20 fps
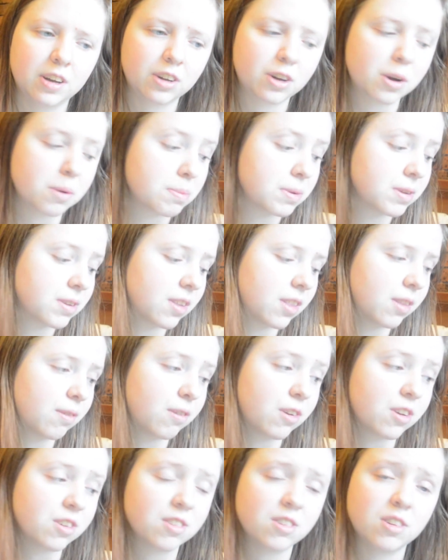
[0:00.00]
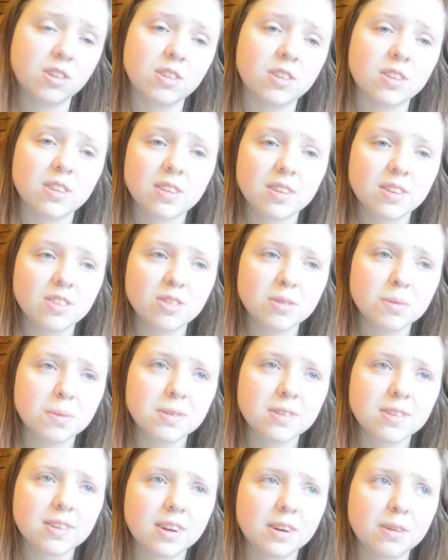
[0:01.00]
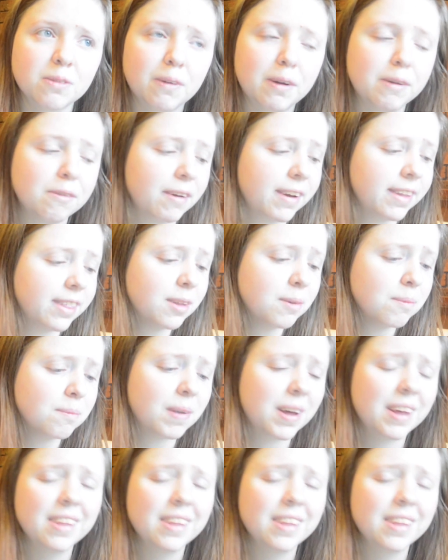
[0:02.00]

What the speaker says: copies of the first 2 because I just wasn't going to reread them,